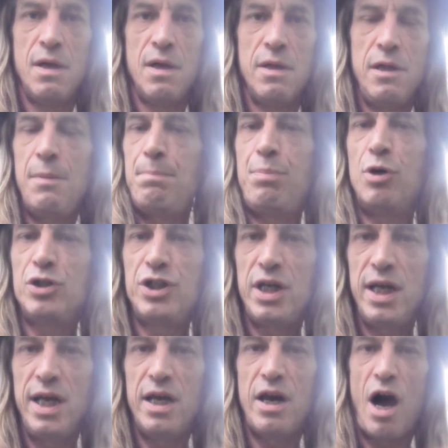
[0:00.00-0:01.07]
They're
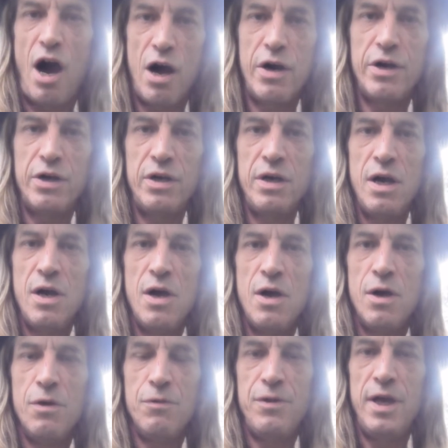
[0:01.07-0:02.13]
pushing it harder
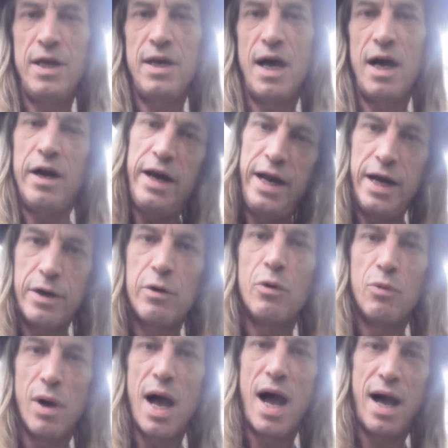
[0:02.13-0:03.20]
than a
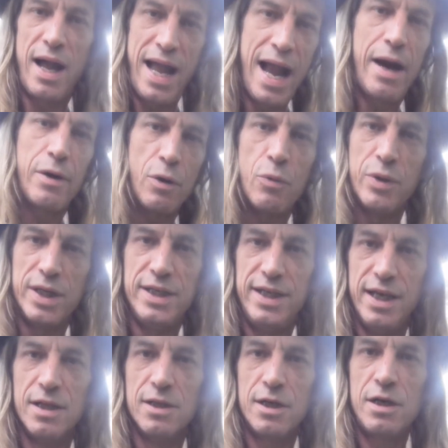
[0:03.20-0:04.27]
hero, a heroin
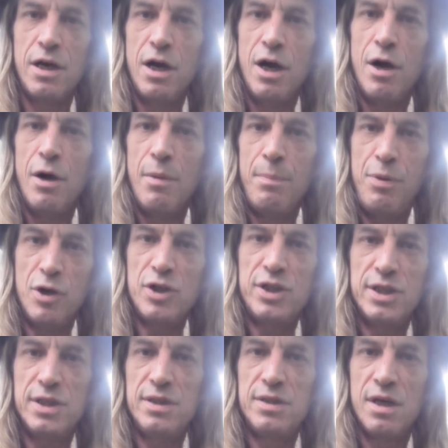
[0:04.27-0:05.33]
dealer
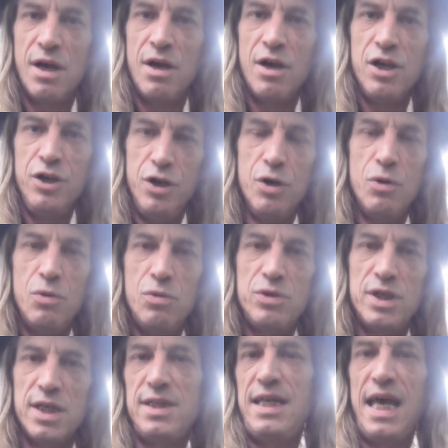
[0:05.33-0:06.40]
pushes you
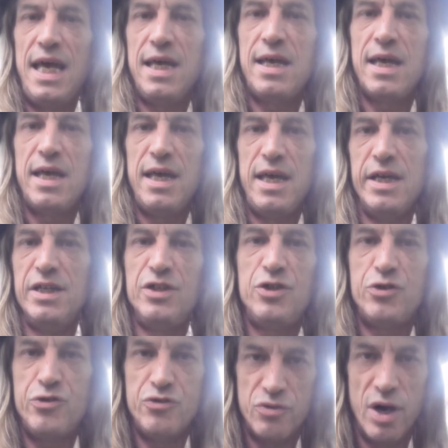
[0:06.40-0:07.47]
to take his
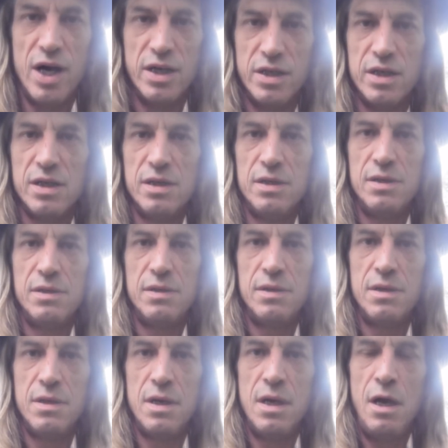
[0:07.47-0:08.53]
drug.
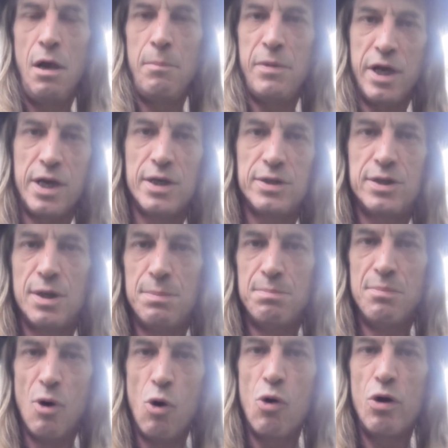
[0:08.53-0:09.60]
Because the
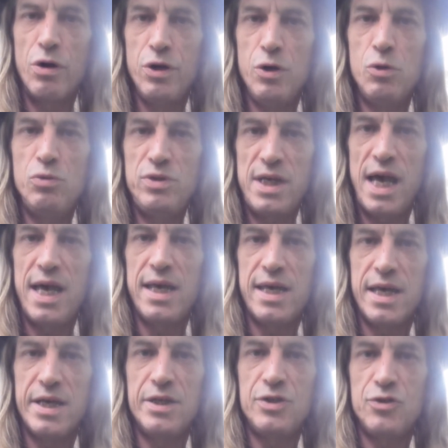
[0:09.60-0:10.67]
more you take
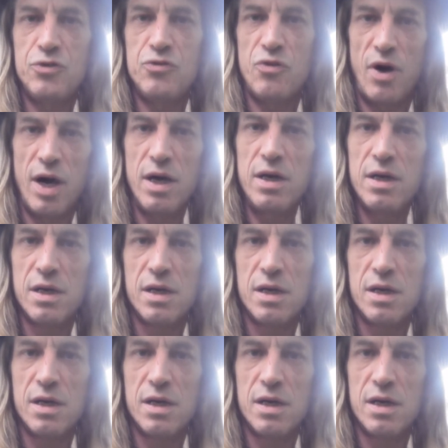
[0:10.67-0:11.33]
his drug,